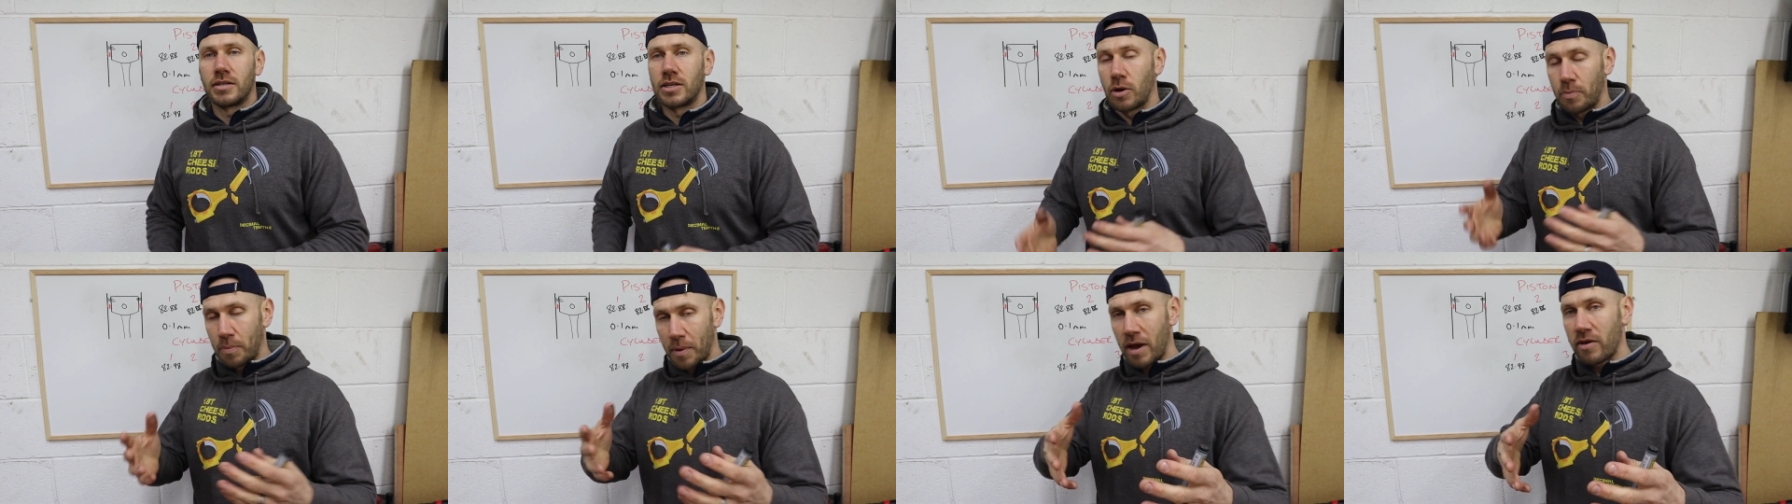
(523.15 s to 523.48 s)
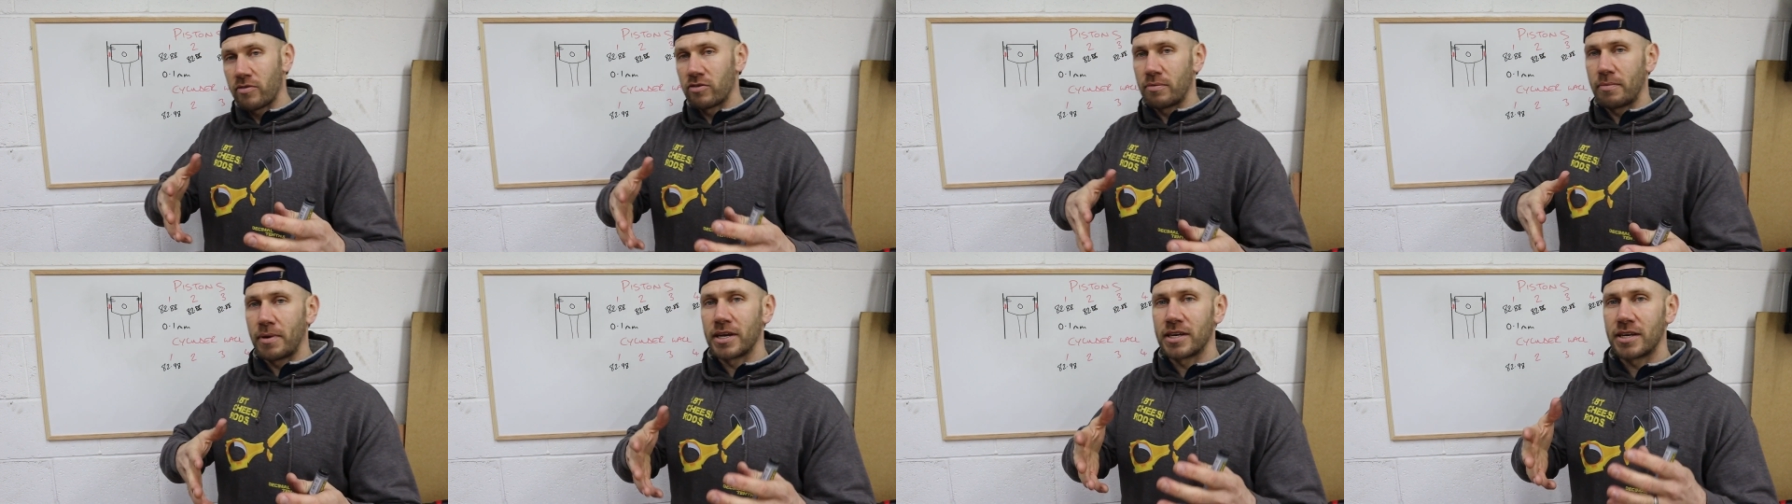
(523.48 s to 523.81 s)
Now
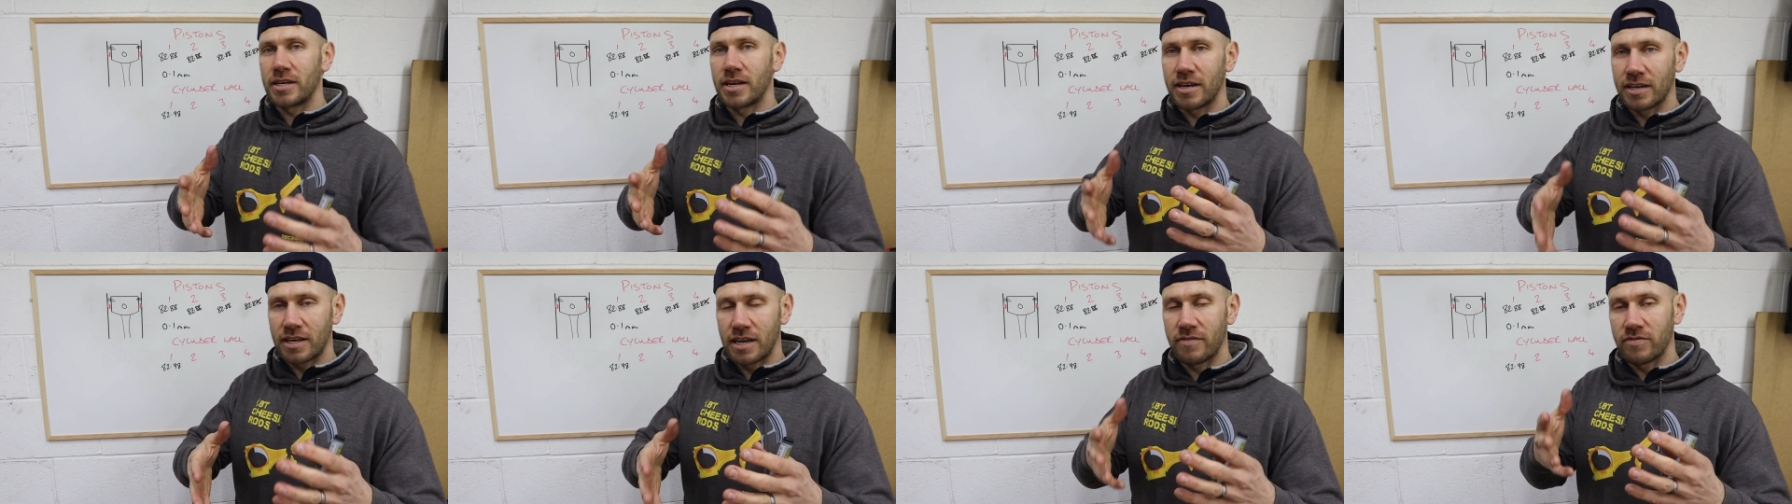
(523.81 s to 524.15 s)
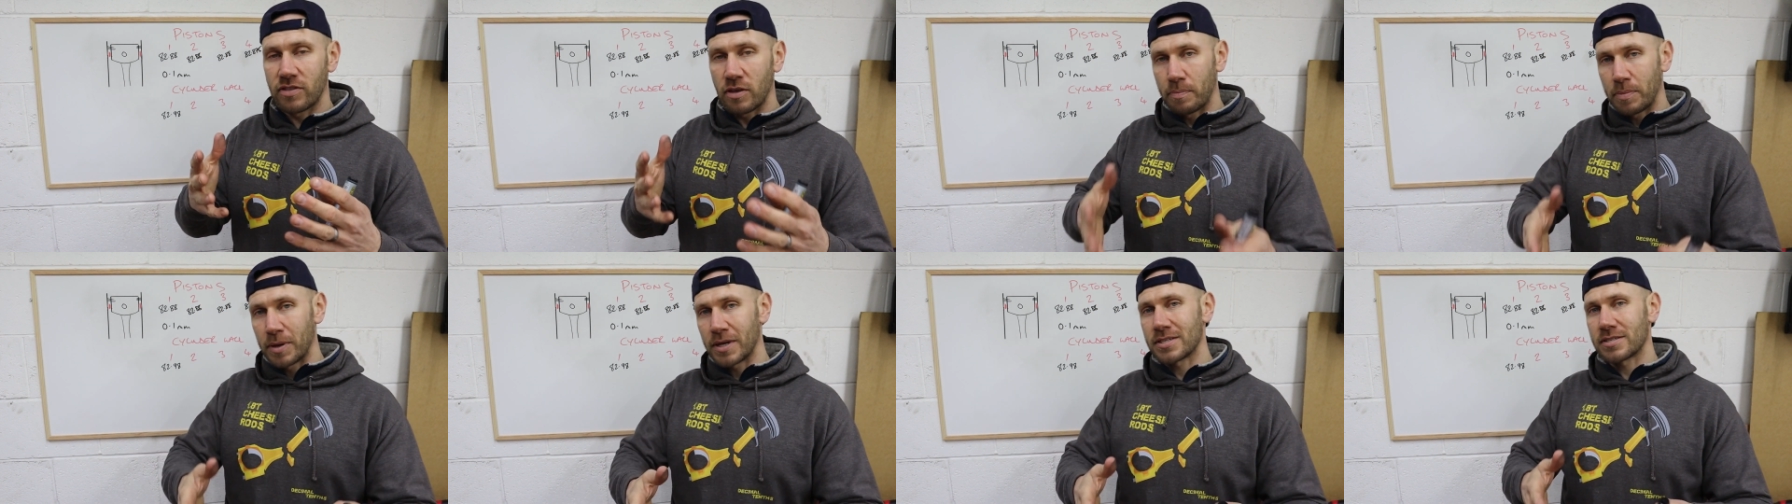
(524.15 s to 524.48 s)
bearing in mind I
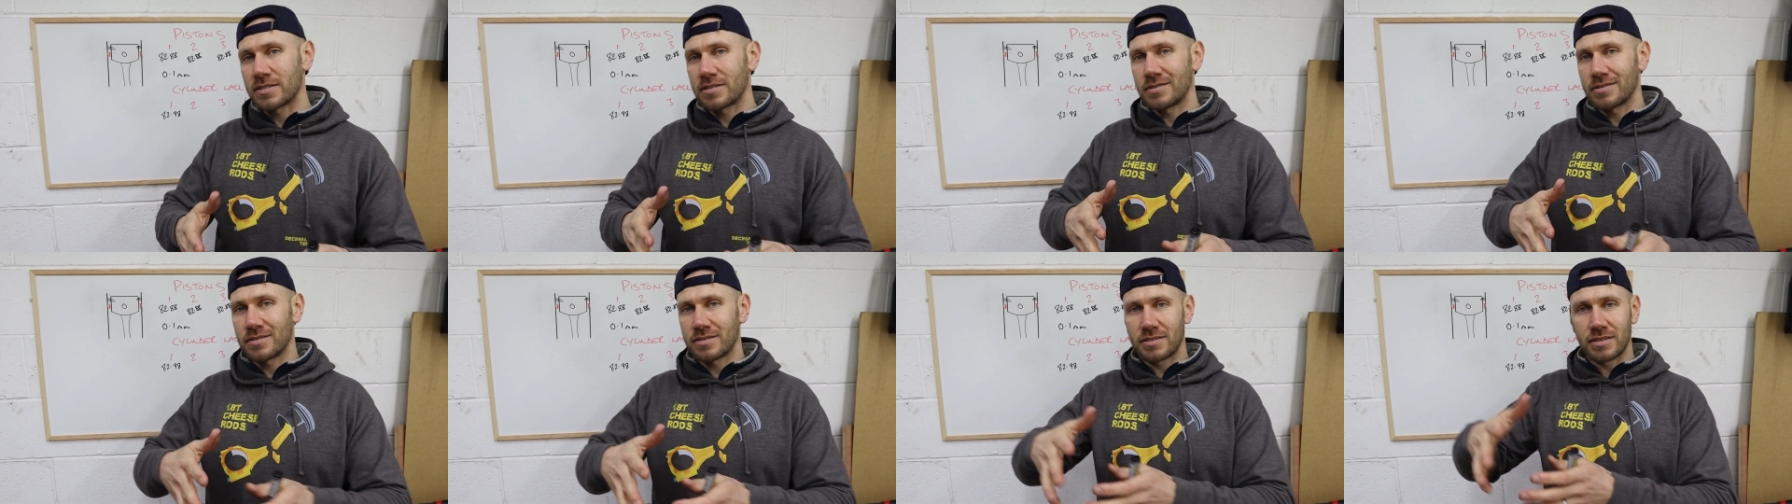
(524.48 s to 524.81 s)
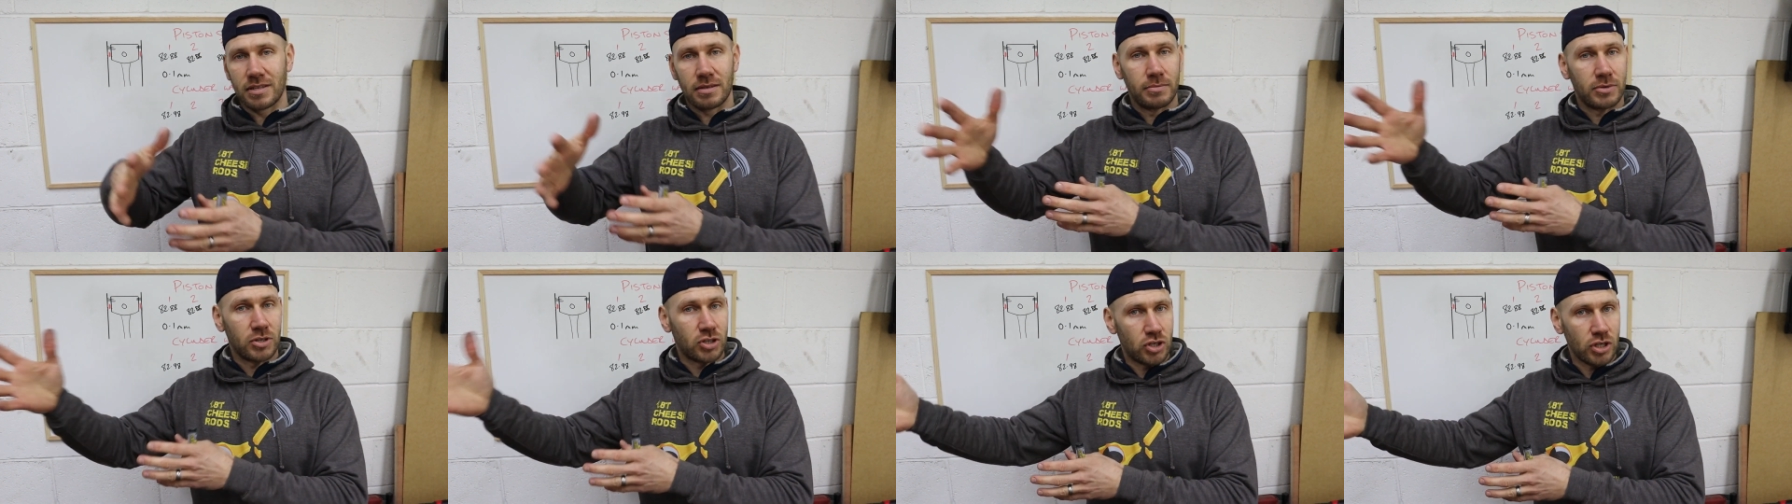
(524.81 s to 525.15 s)
give the pistons
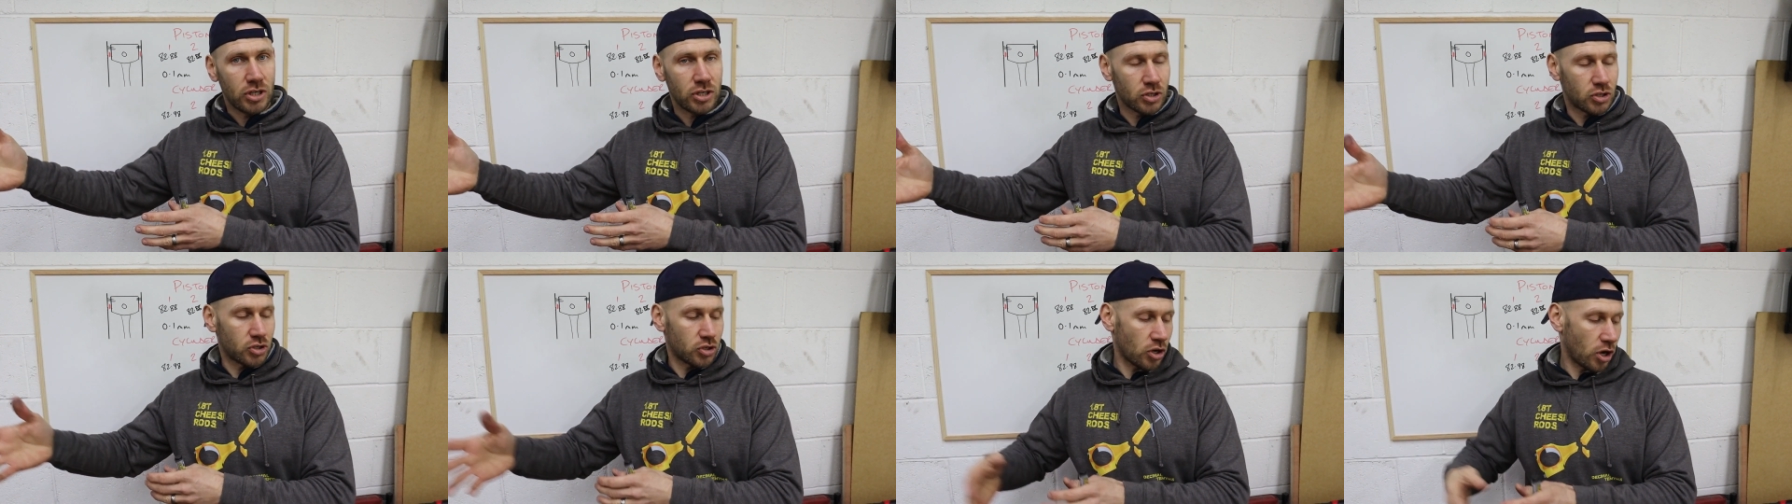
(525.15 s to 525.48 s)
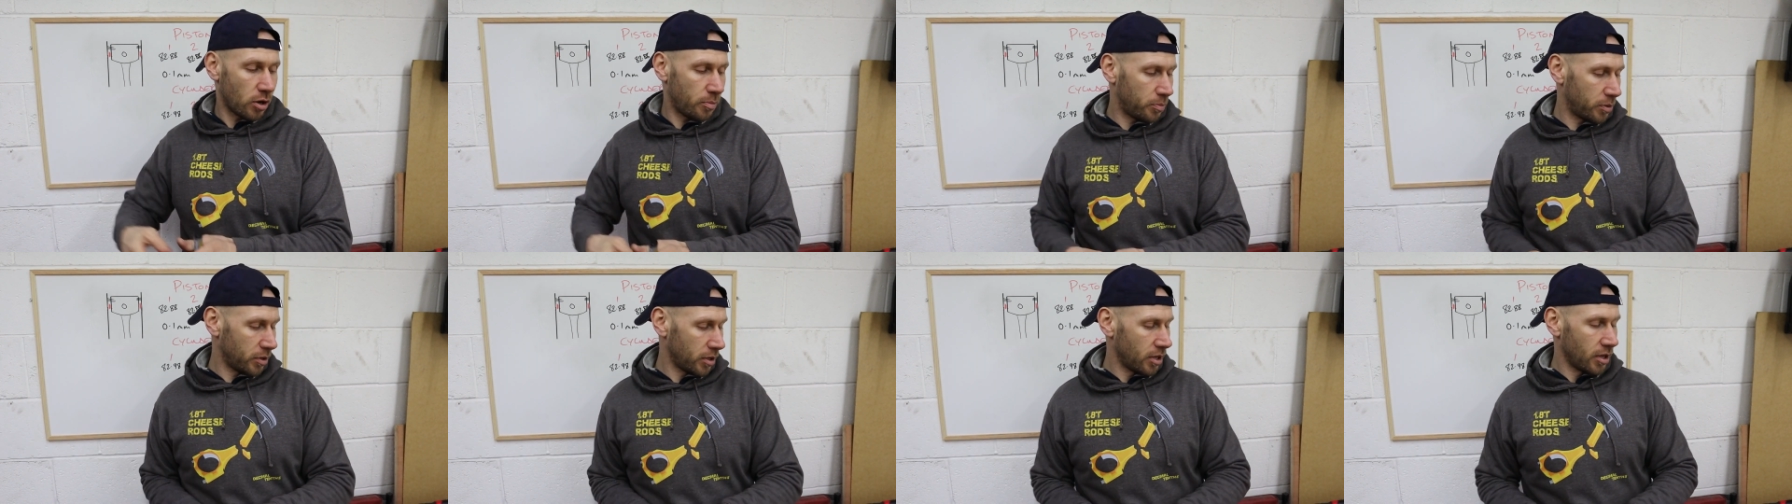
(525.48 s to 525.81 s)
to the machine
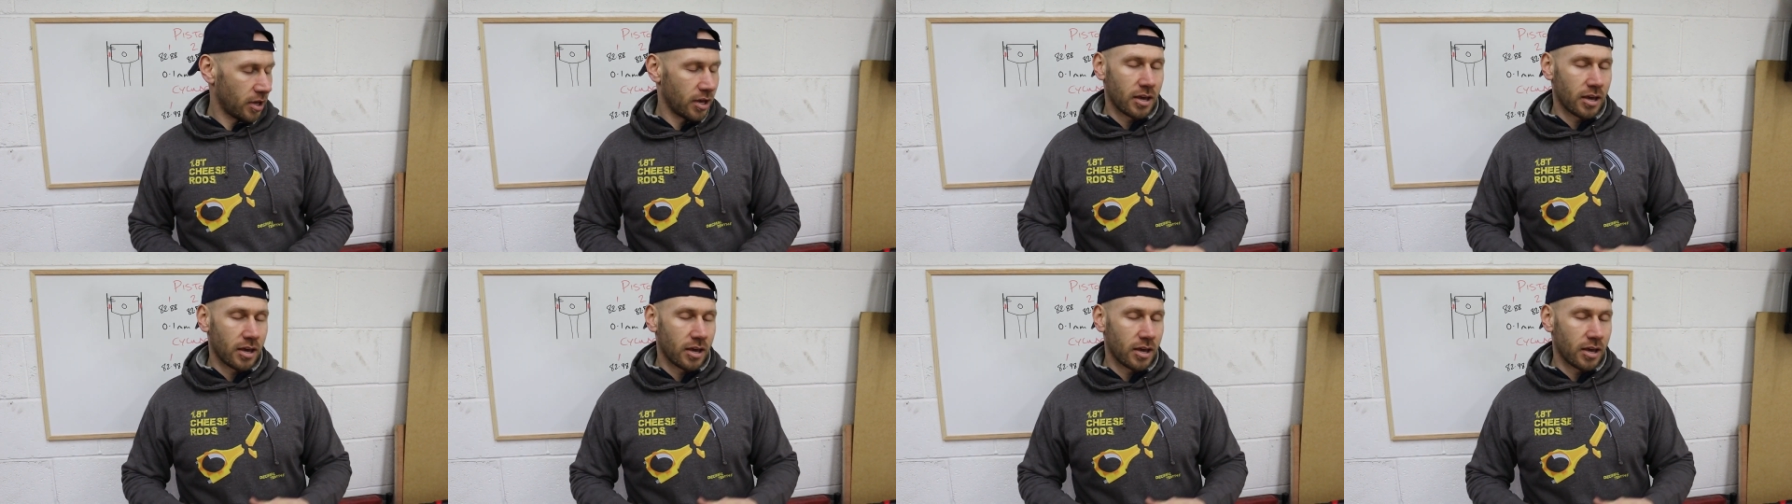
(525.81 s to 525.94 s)
shop